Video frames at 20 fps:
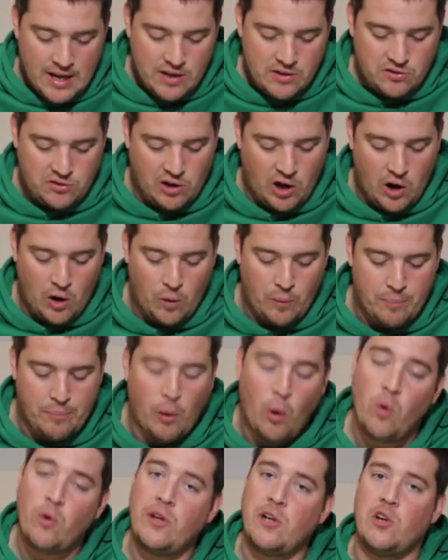So,
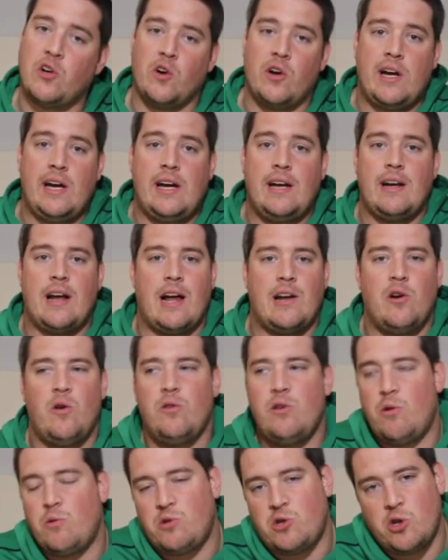Bowling Green, I
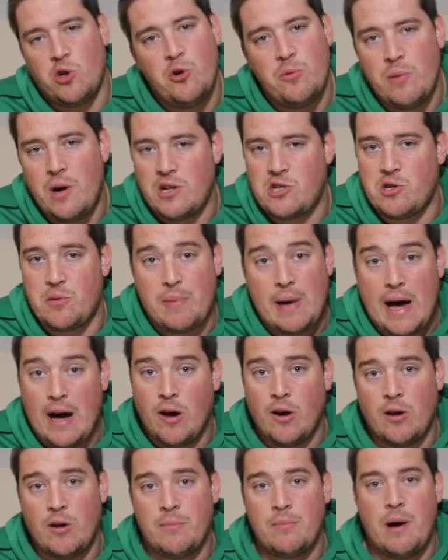don't know too much
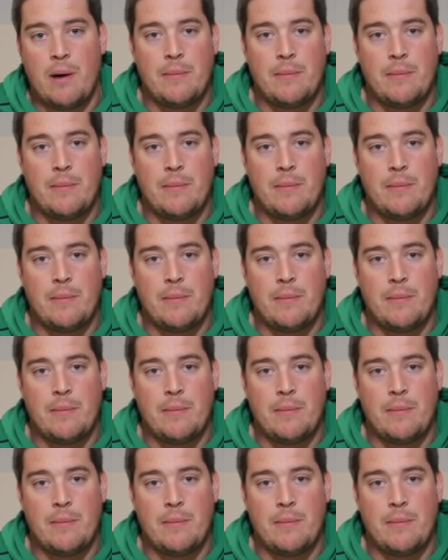about them.